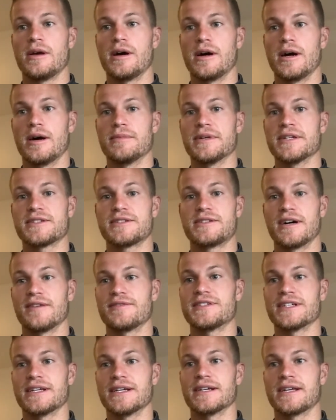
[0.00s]
It's tough to
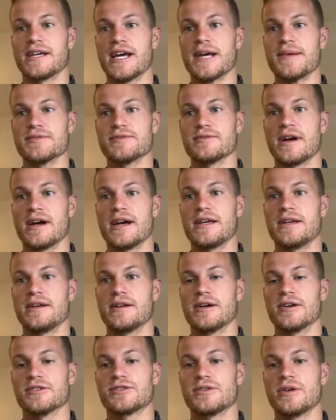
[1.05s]
get games, right?
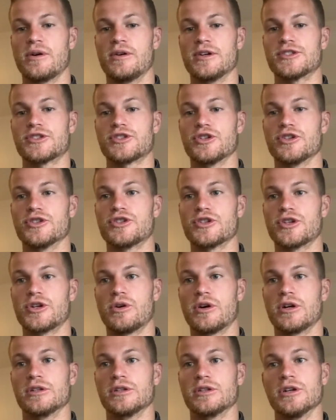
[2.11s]
So it's good to go
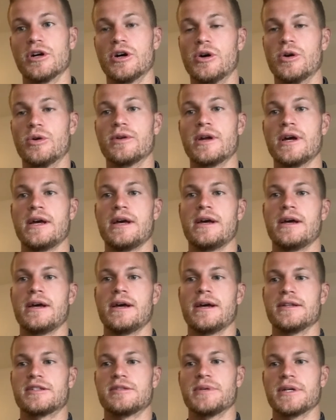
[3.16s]
on loan
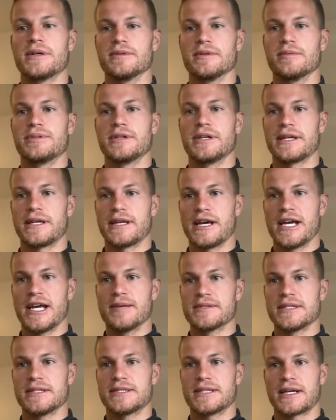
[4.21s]
and to be able to play
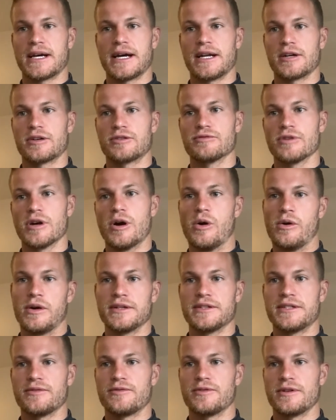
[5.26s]
games and to kind of grow in
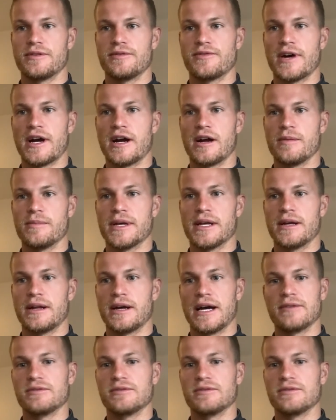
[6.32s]
a different environment.